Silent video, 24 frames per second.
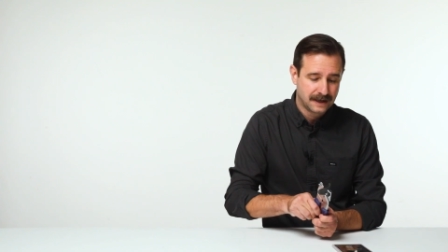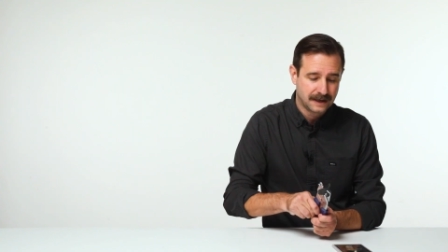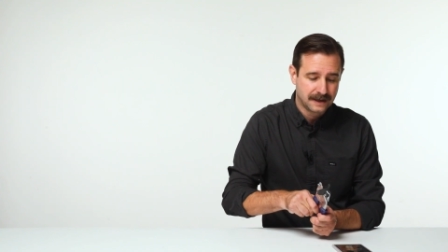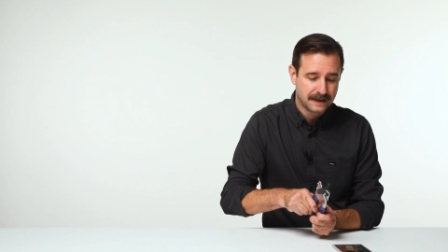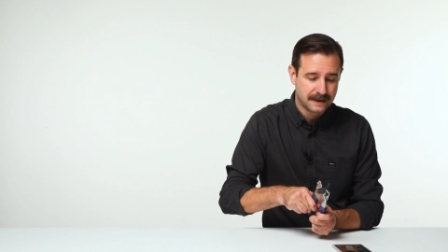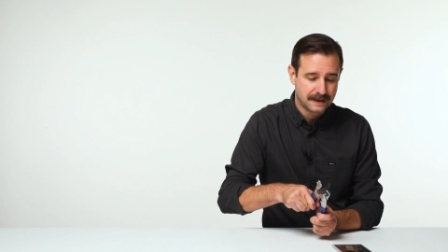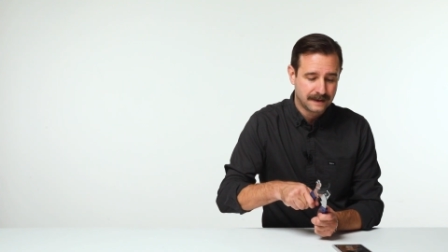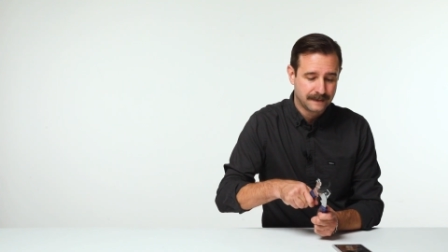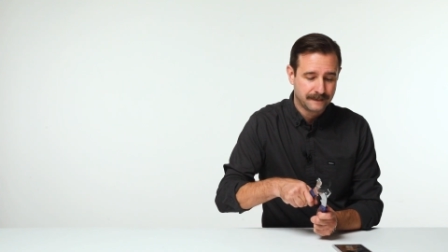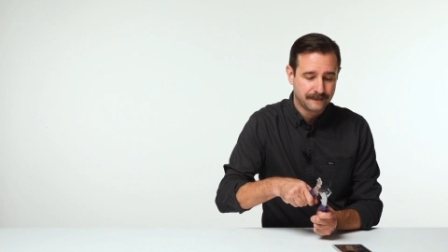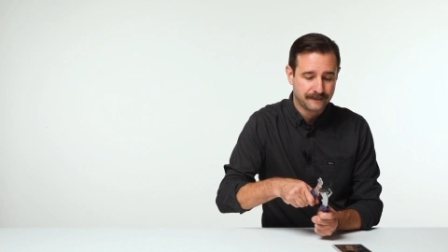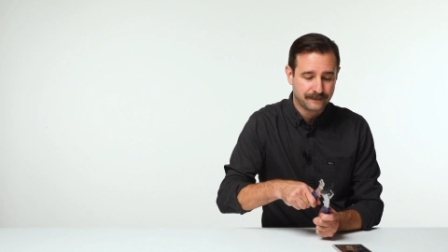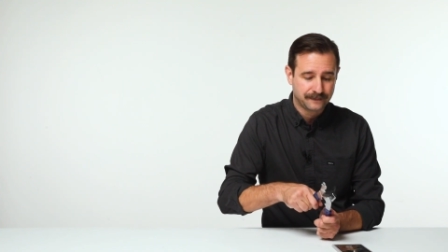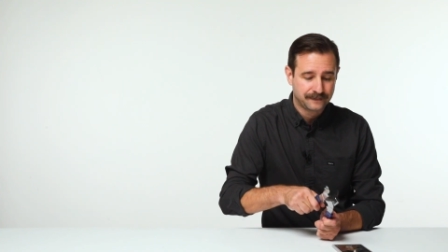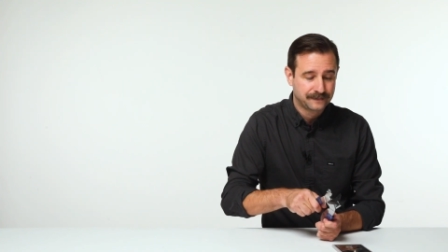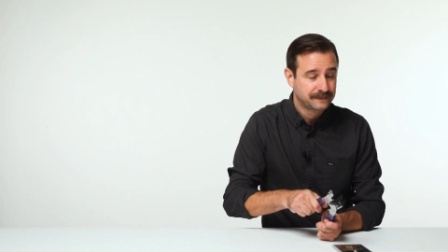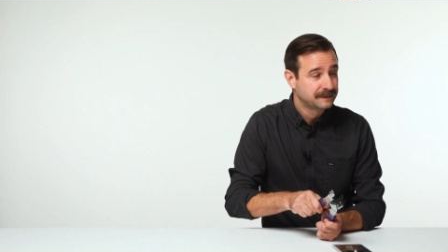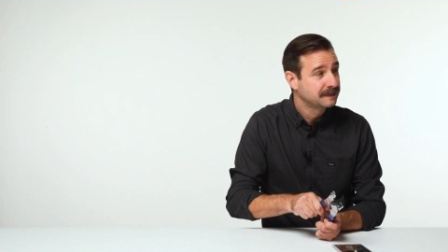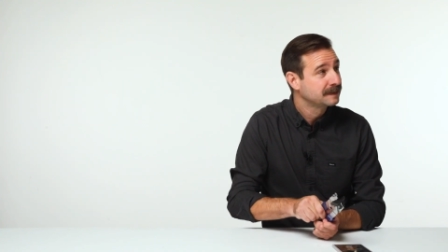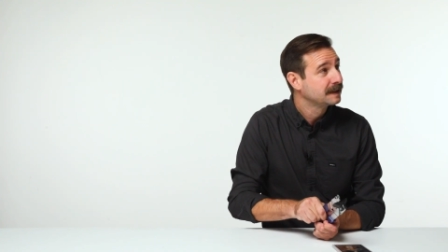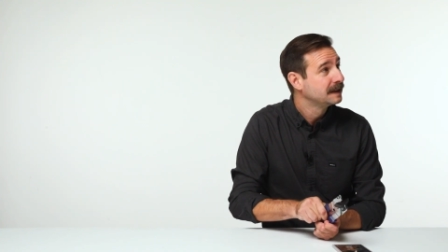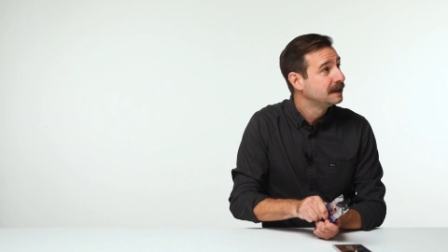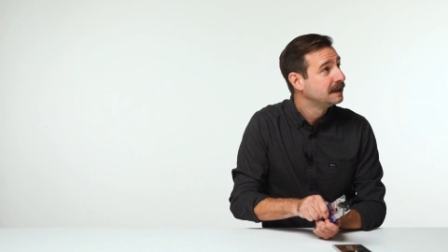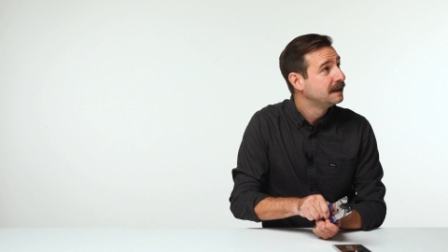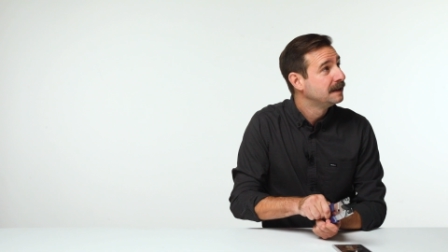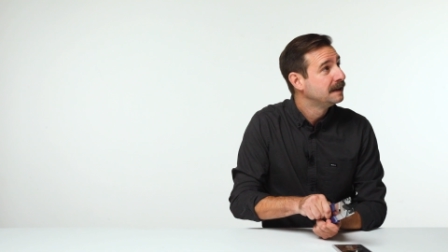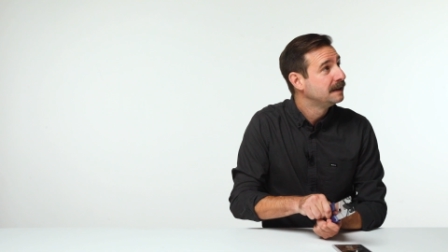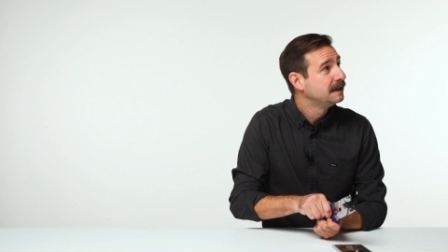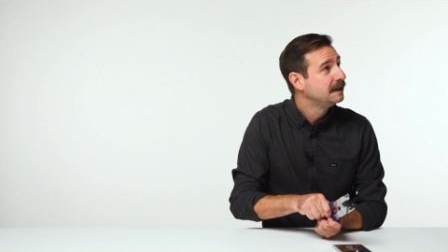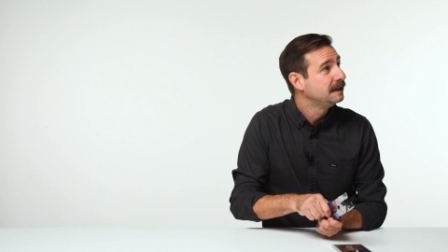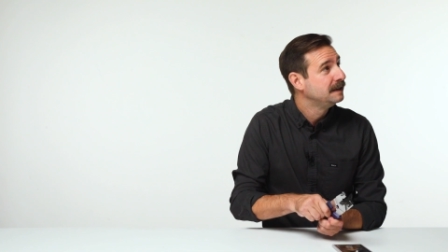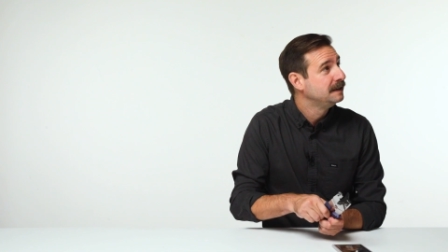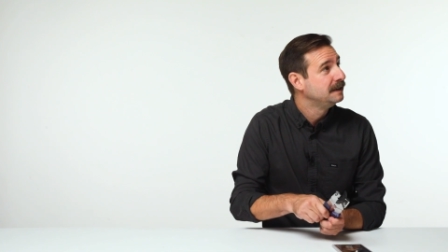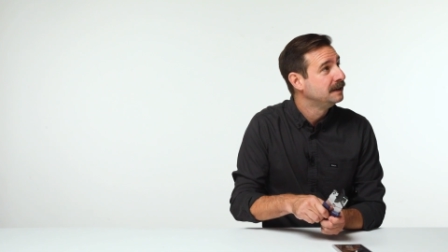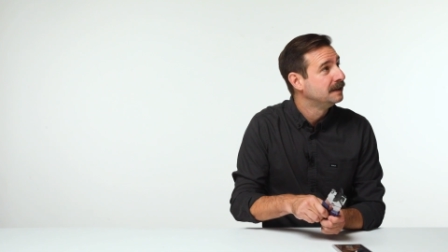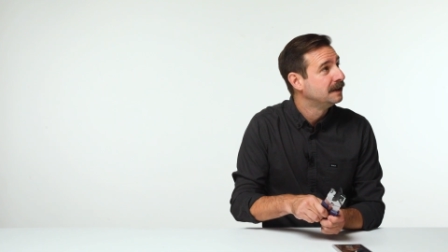
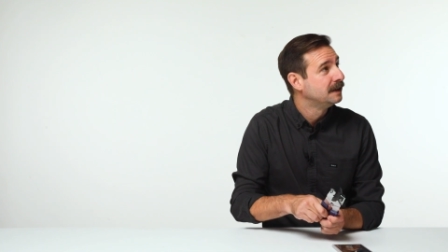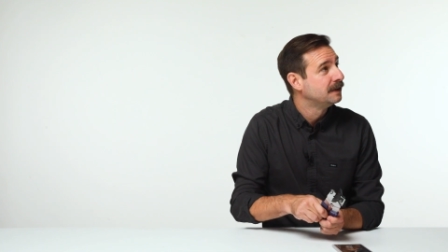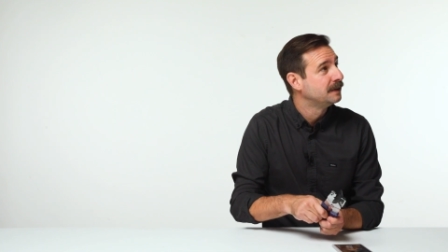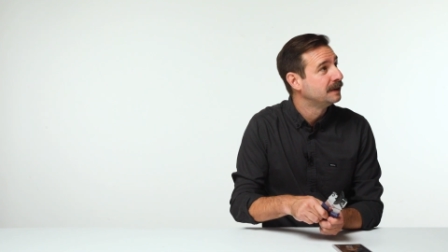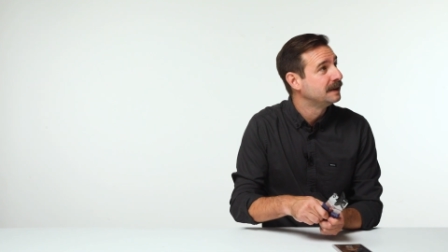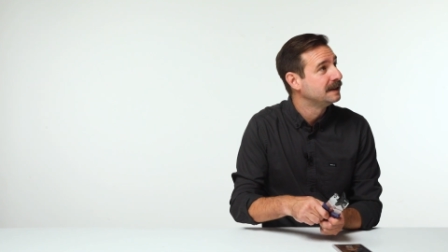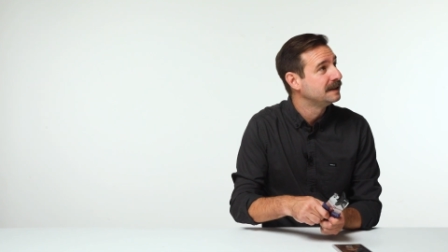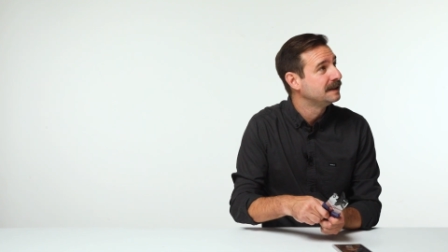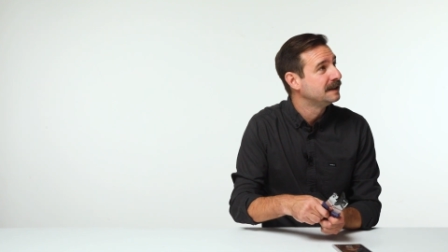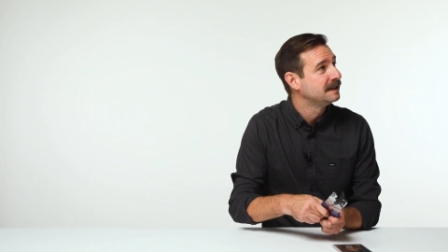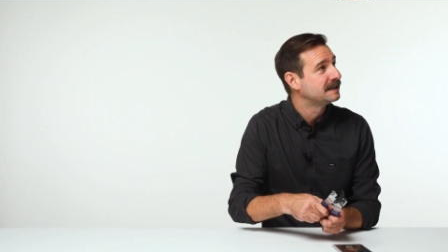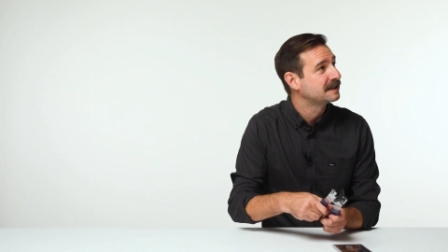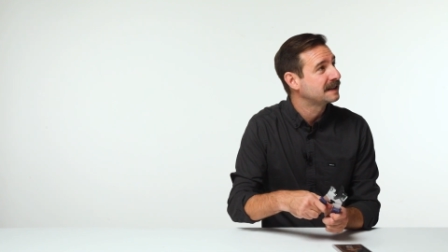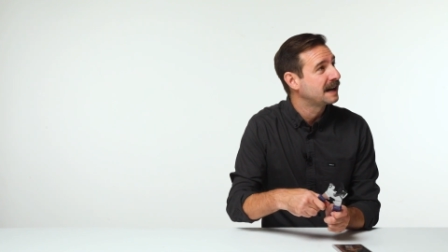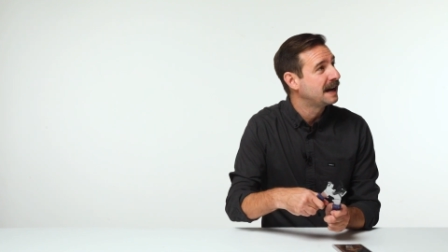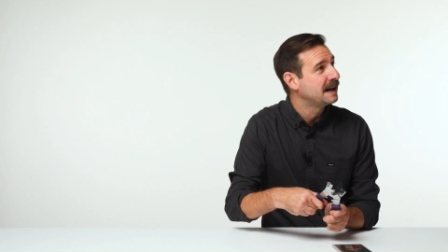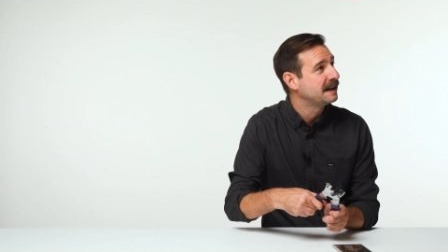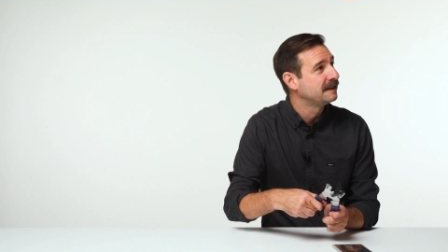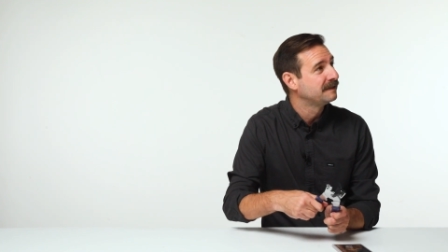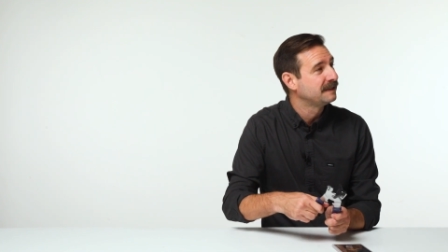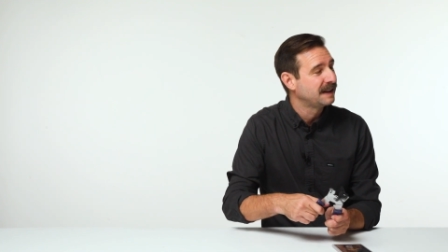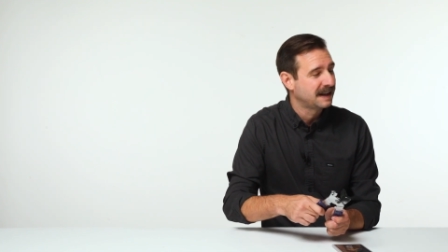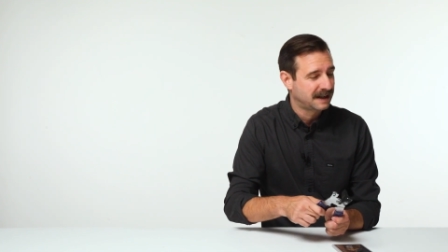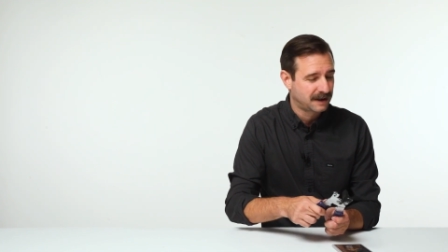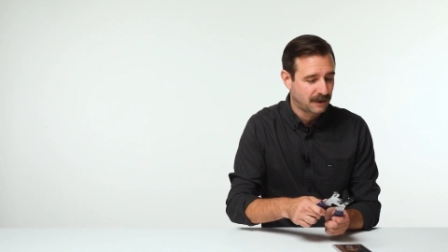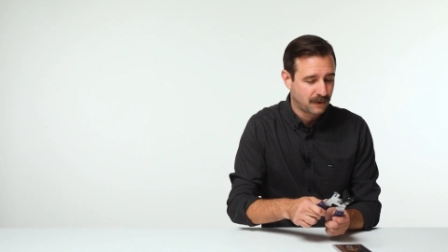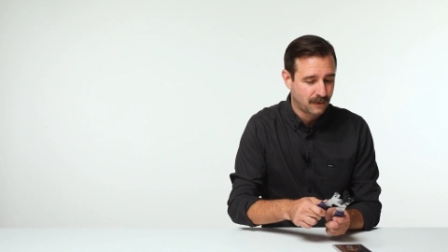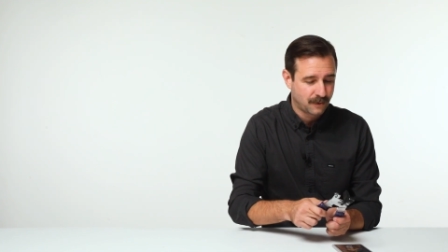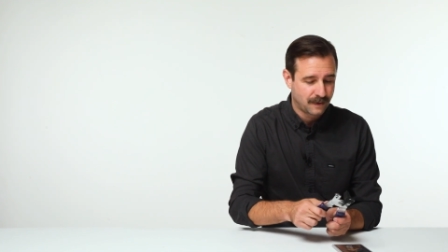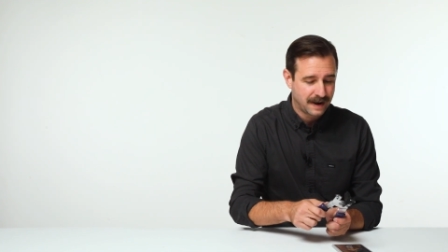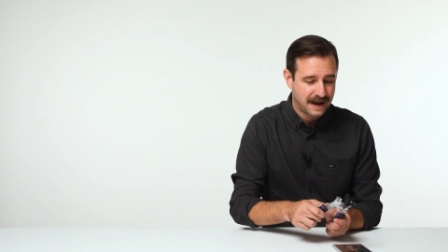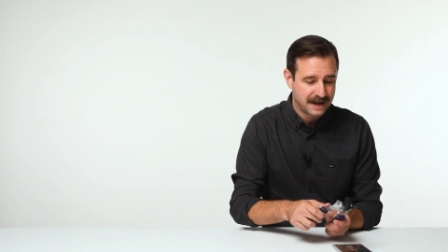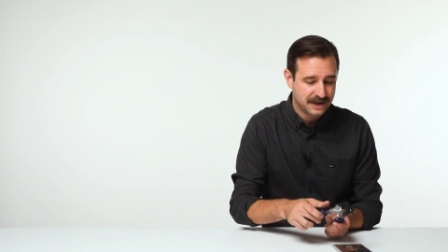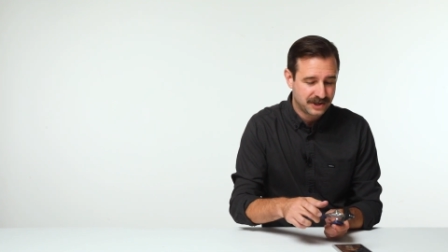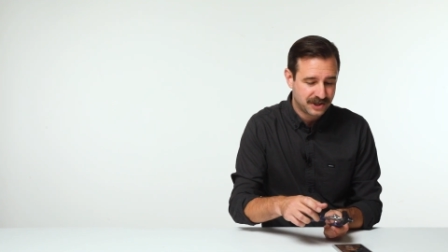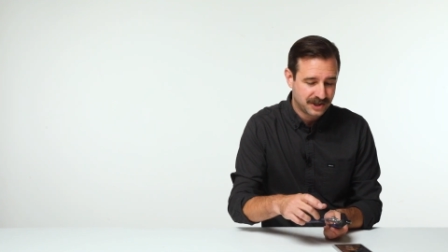You know, it's kind of like a
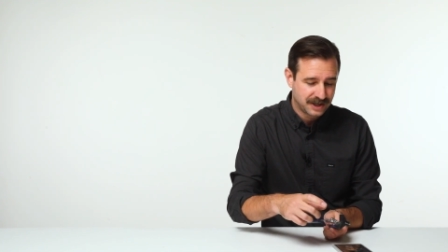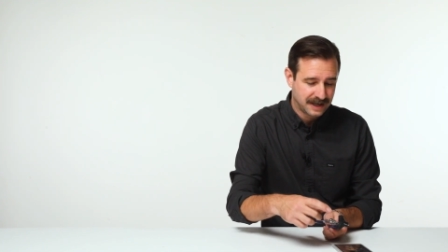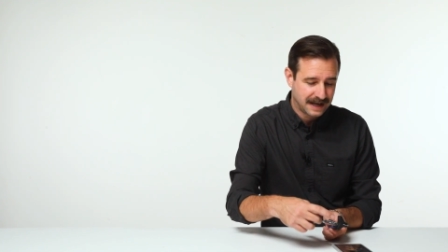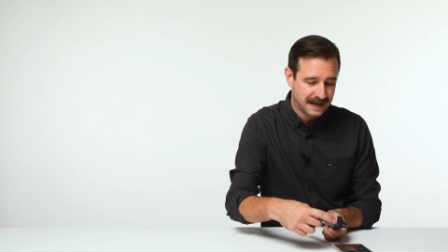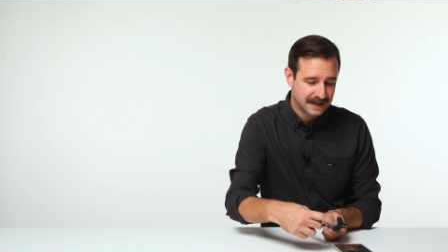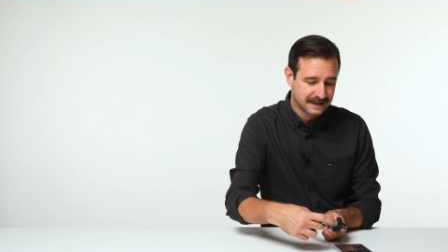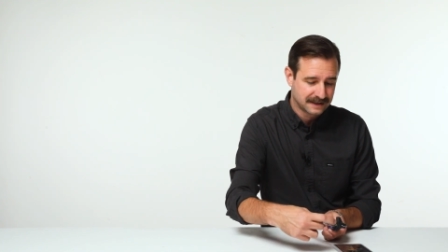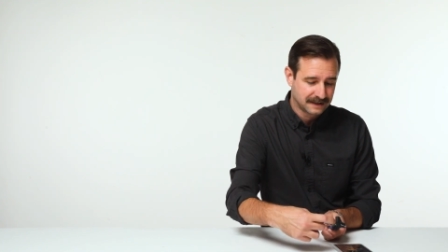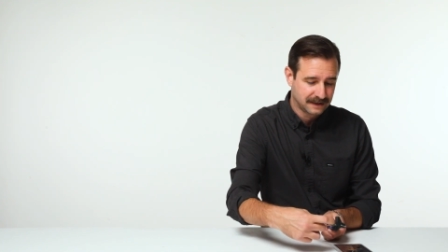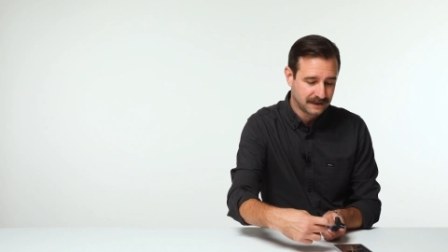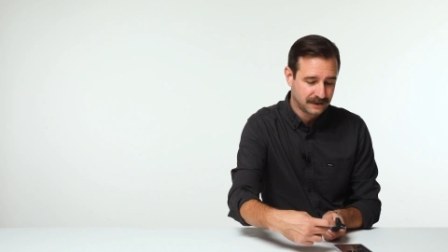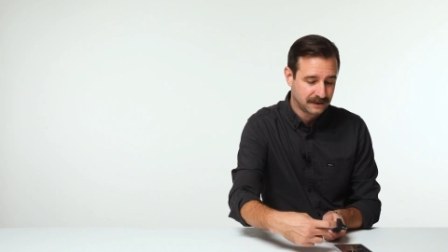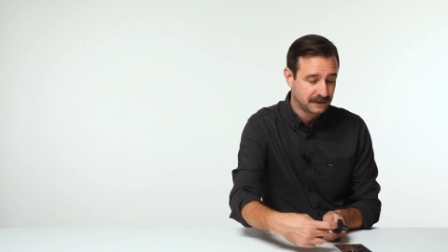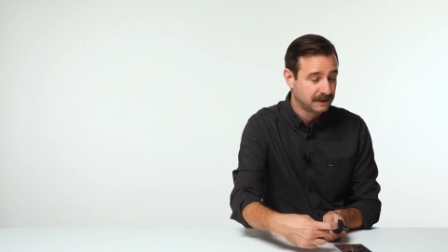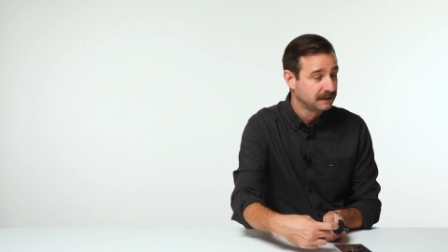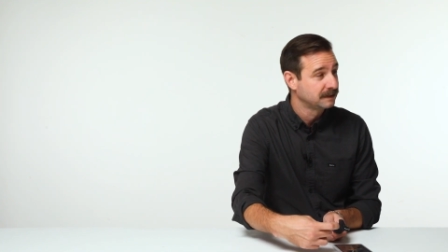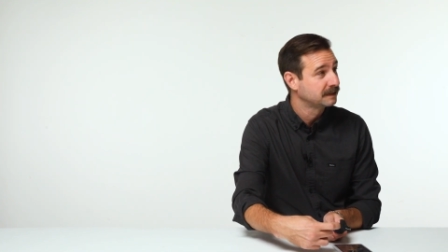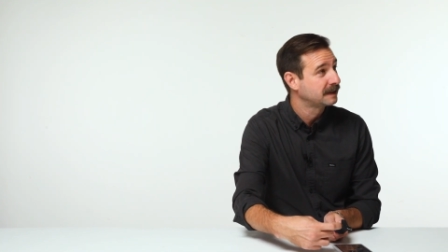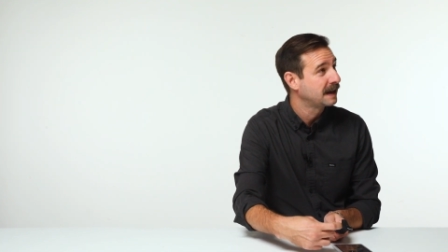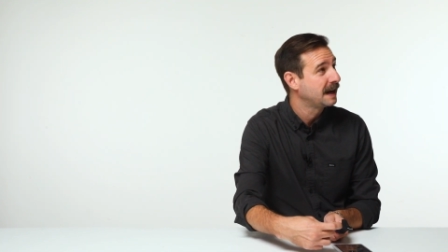wrench. It has a little